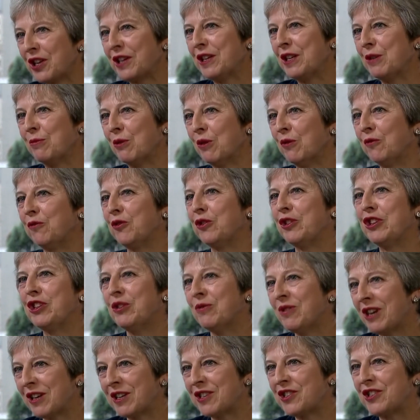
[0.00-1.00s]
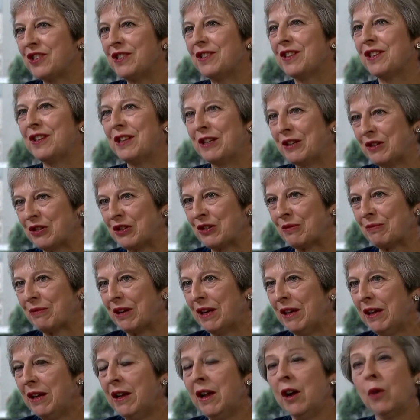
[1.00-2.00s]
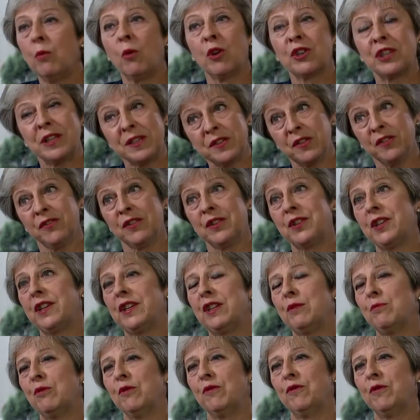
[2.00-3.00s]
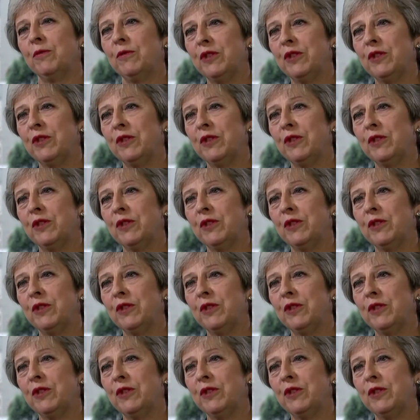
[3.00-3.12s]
that's begging to be liked by the outside world.